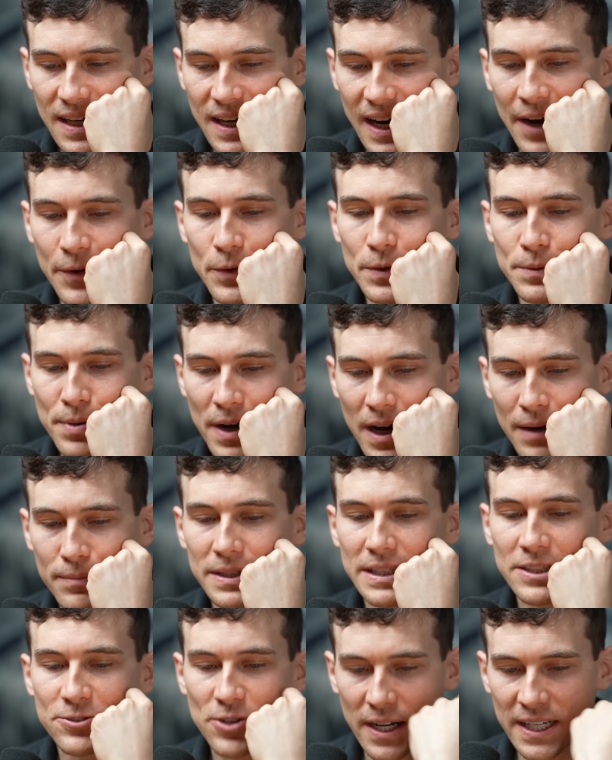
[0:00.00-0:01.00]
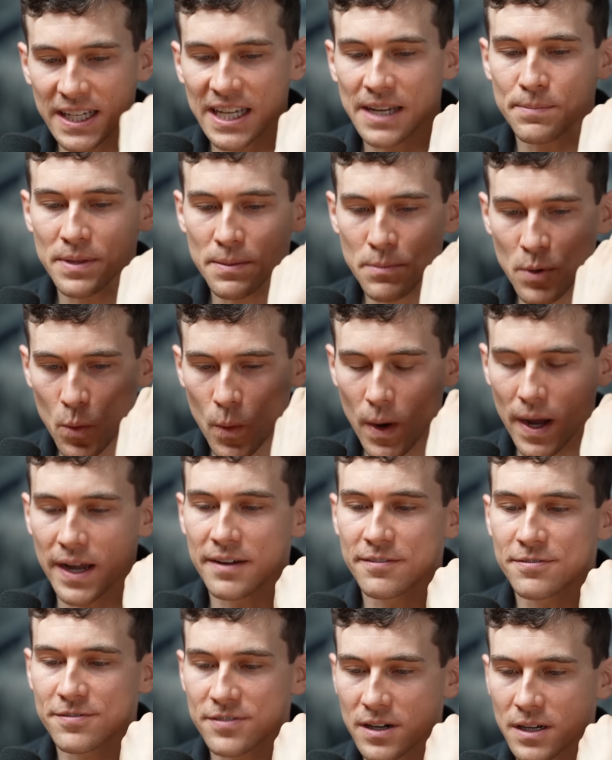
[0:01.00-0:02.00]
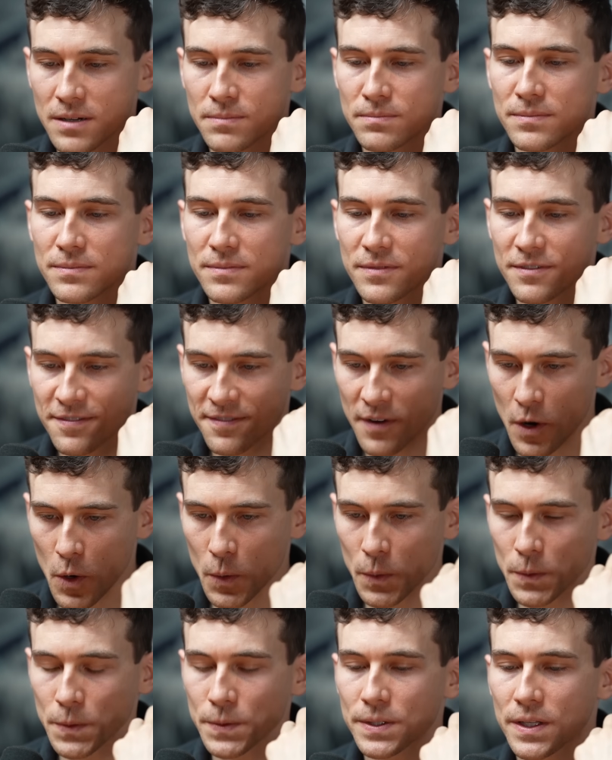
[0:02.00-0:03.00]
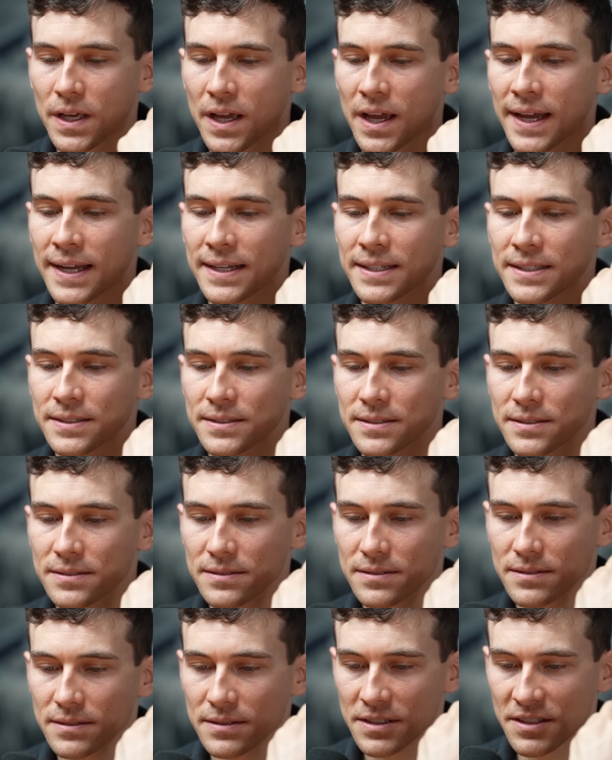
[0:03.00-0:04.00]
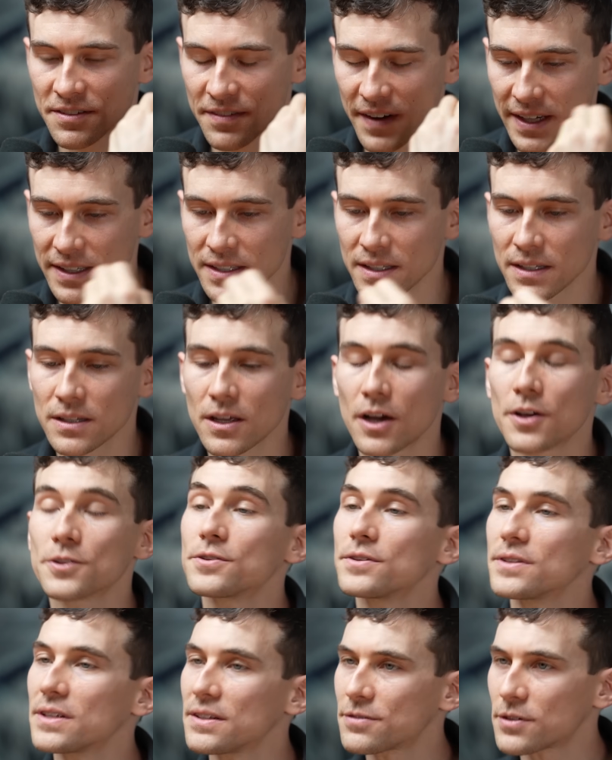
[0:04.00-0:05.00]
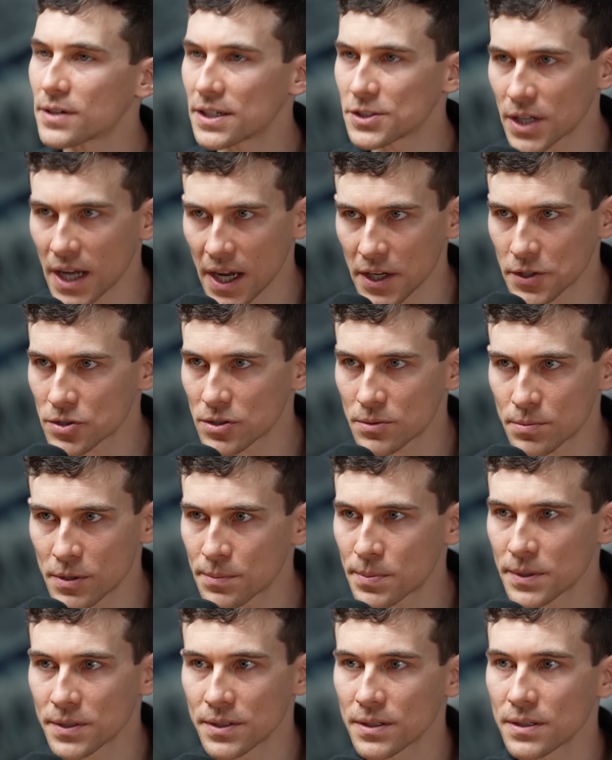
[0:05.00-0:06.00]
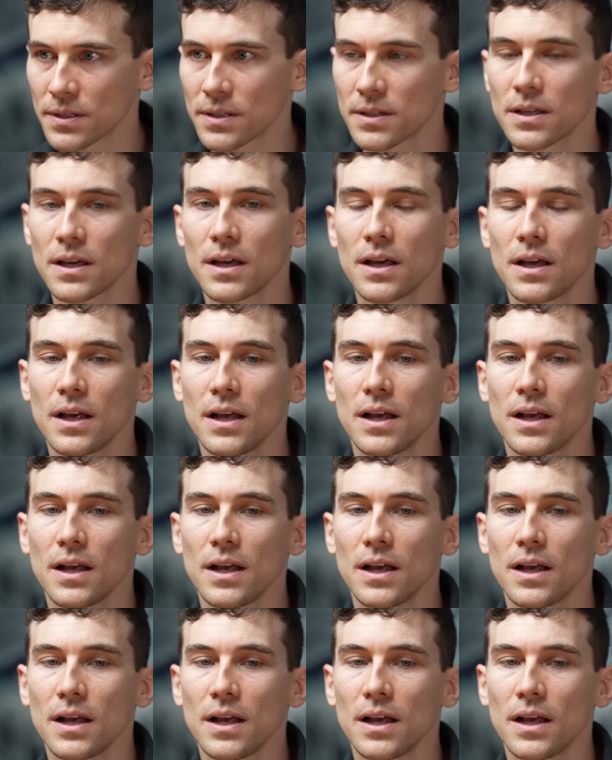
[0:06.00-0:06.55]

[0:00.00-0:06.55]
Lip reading: I would probably try to keep them away from phones and devices other than for educational purposes